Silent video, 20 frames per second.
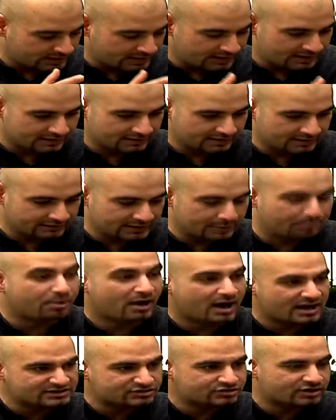their
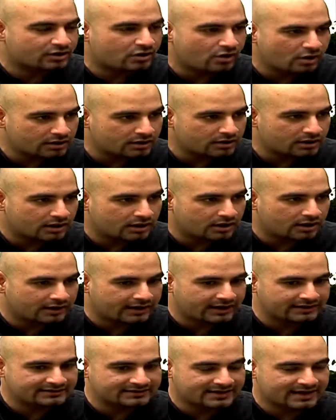past record,
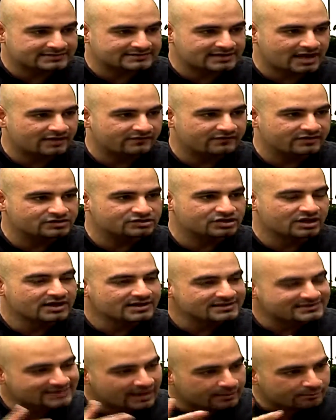can salvage
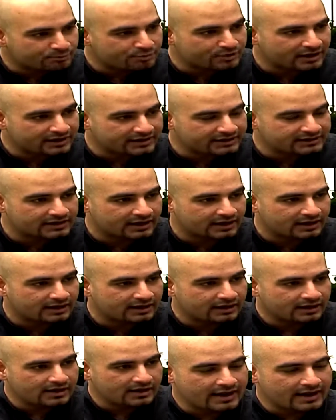some pride,
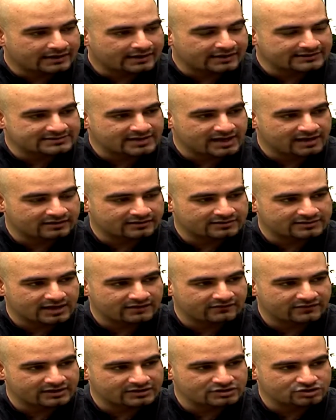and can
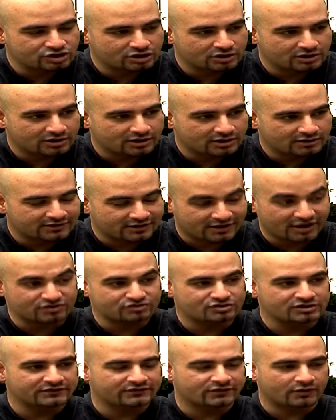salvage the
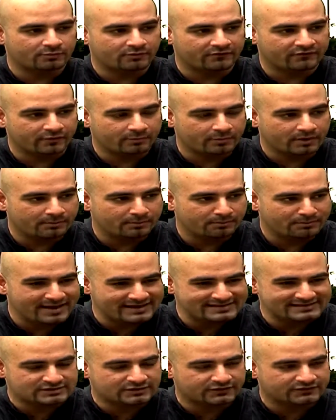country from a
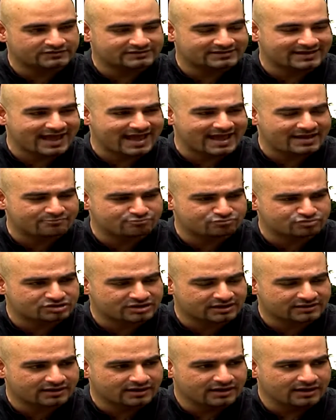mess of
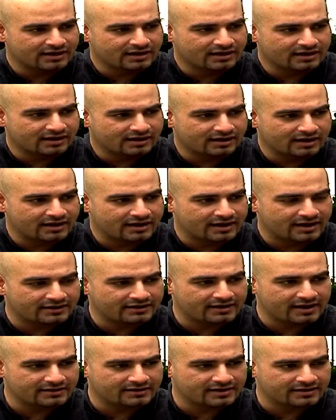scams
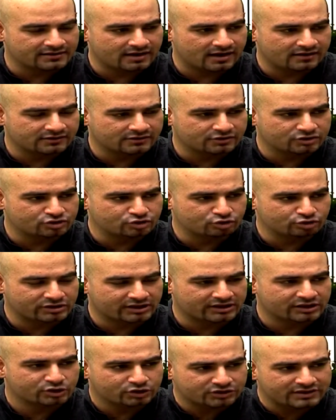and other
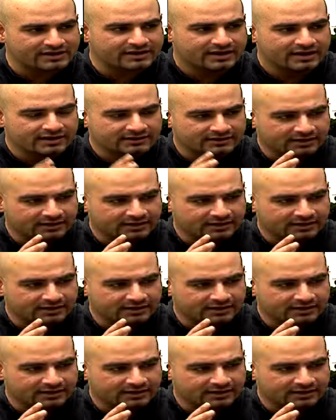issues like that? Do you think